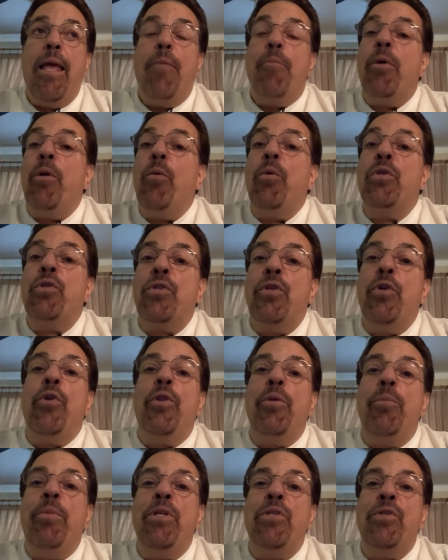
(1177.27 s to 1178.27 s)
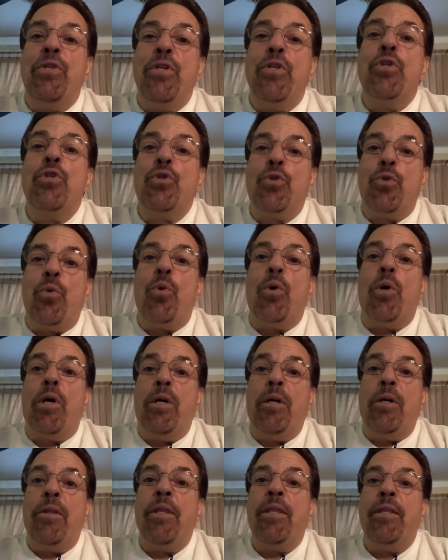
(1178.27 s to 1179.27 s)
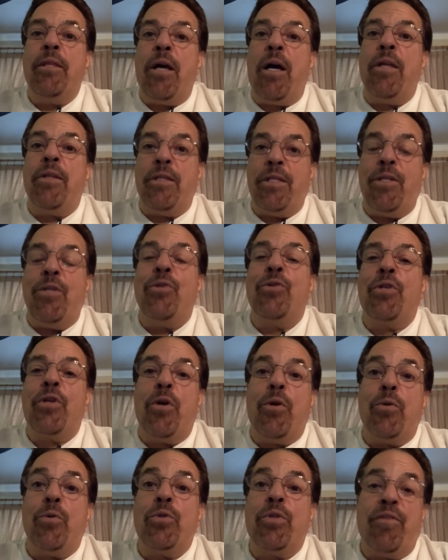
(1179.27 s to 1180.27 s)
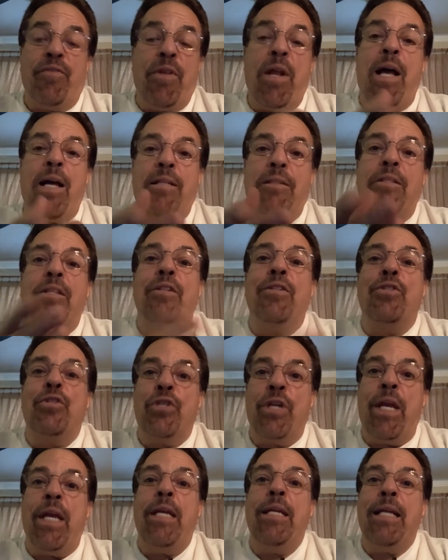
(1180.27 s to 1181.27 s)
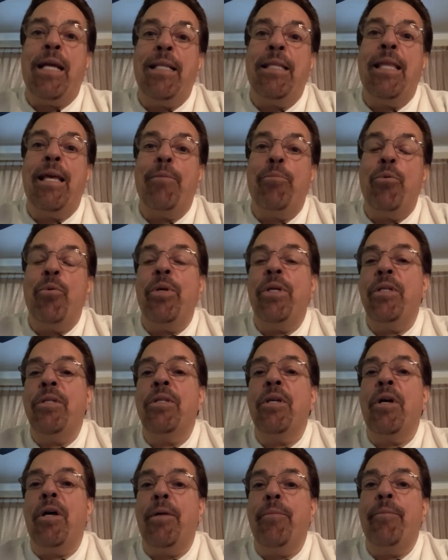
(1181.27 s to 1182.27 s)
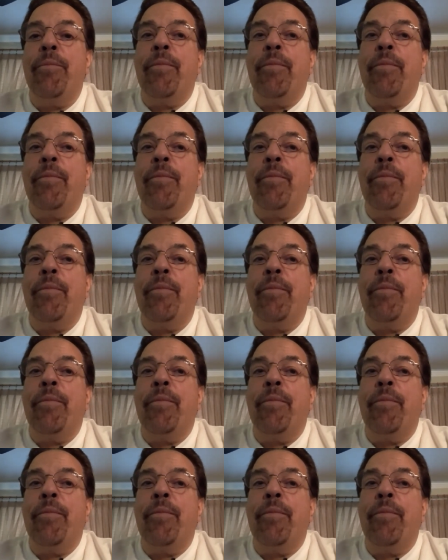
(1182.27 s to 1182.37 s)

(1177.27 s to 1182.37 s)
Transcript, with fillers: but it was still the busiest store on the East Coast, if not the chain at that point in time.